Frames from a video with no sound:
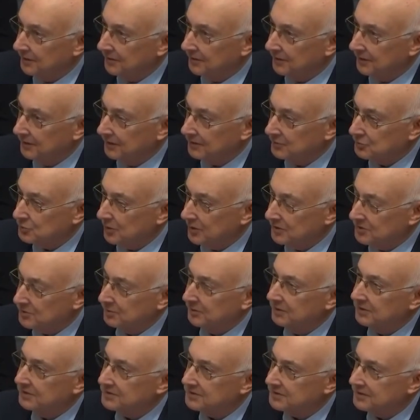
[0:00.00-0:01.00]
the uh,
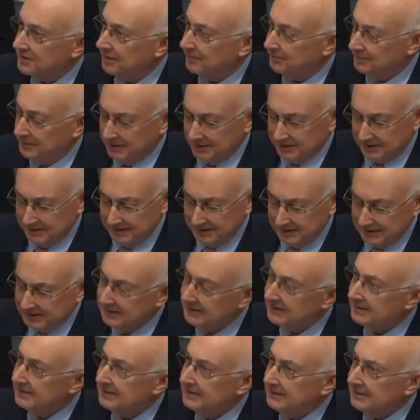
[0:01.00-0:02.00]
Treasury to step in.
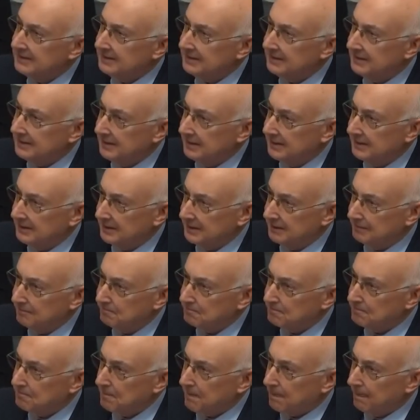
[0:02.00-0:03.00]
Uh,